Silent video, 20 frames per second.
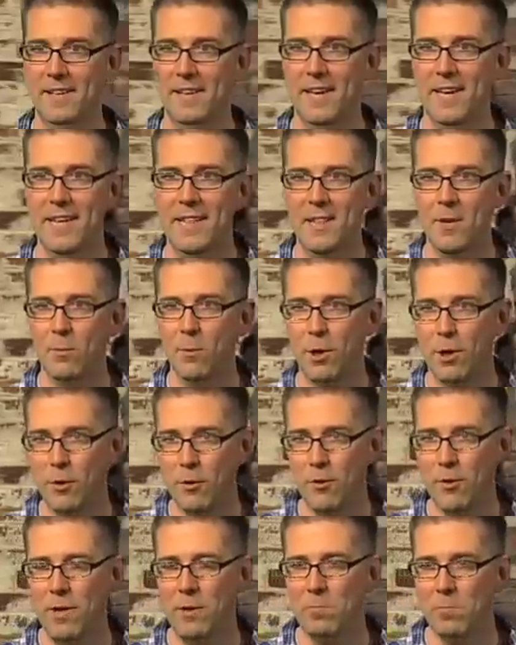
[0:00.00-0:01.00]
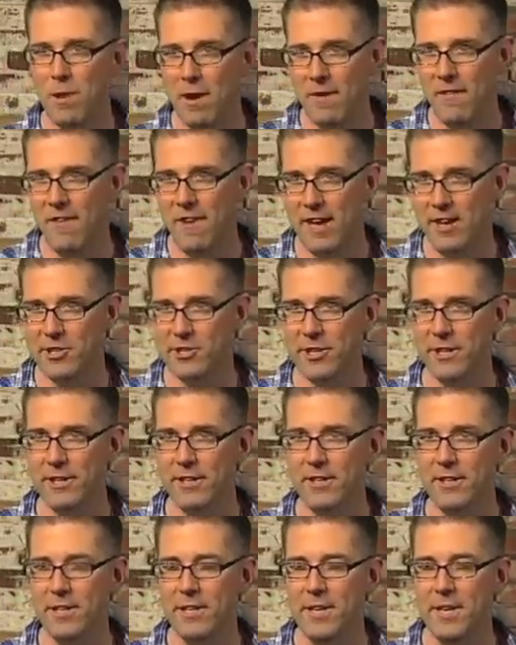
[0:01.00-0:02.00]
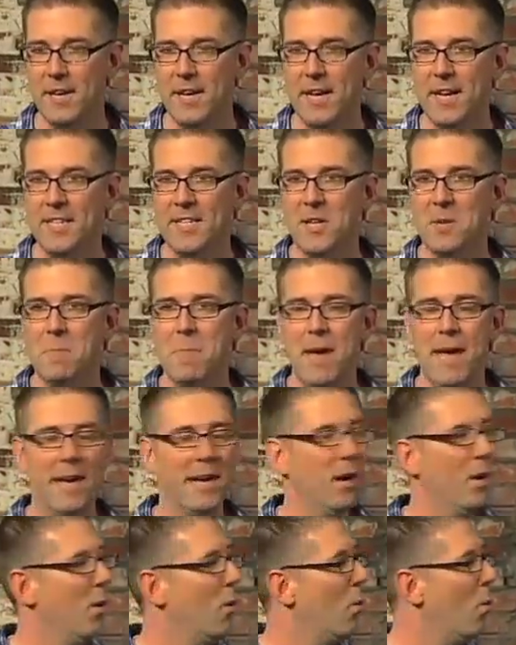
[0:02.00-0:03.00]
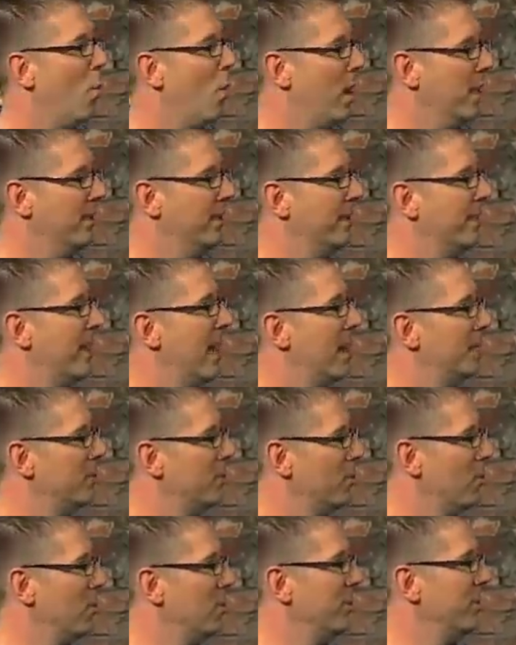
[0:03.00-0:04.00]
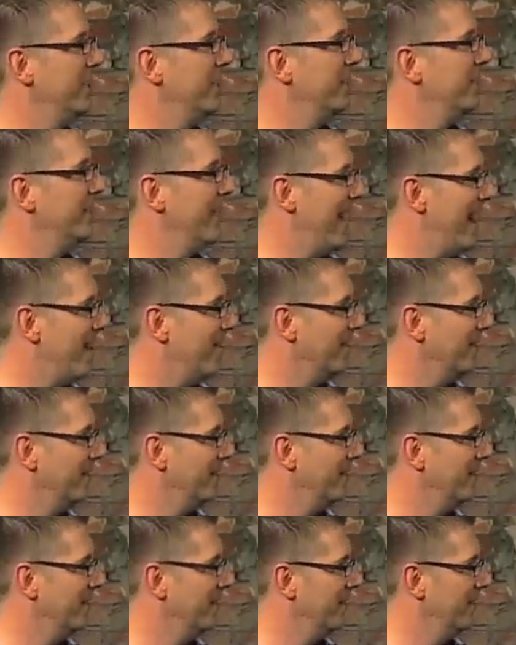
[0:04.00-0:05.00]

in the recruiting profession to make one-stop sourcing of talent